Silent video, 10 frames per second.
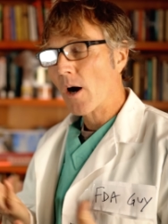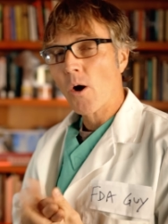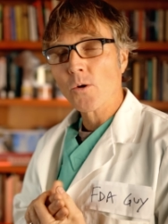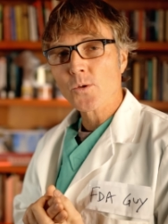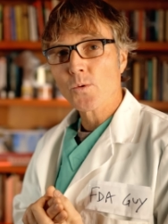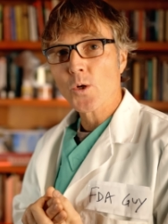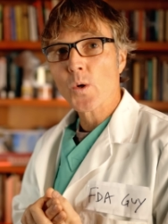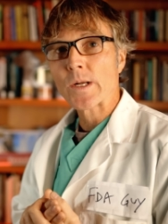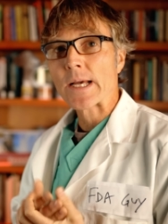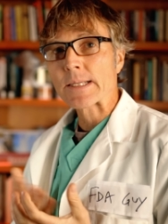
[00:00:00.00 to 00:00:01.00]
also
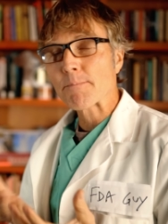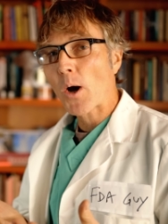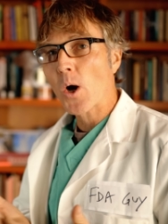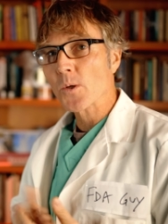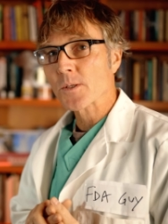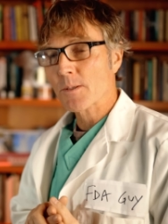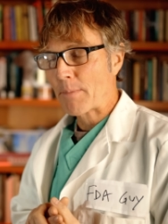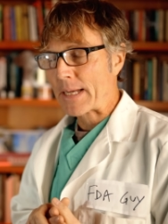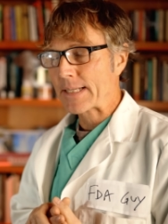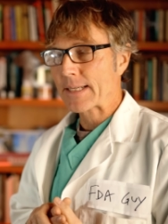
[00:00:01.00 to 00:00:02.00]
known as
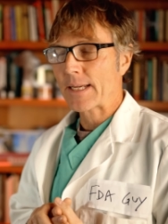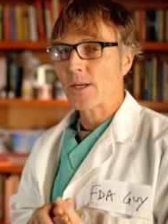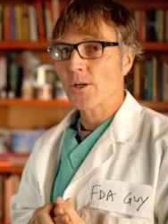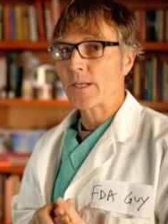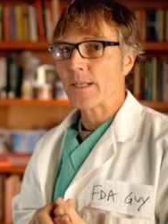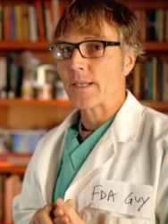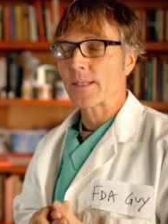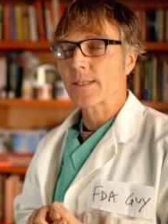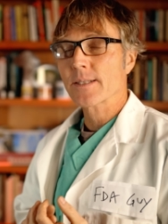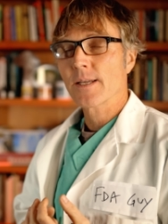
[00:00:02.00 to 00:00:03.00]
pulse-based
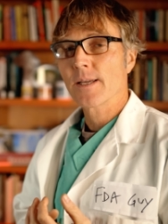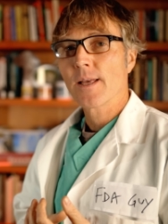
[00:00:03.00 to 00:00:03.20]
ingredients.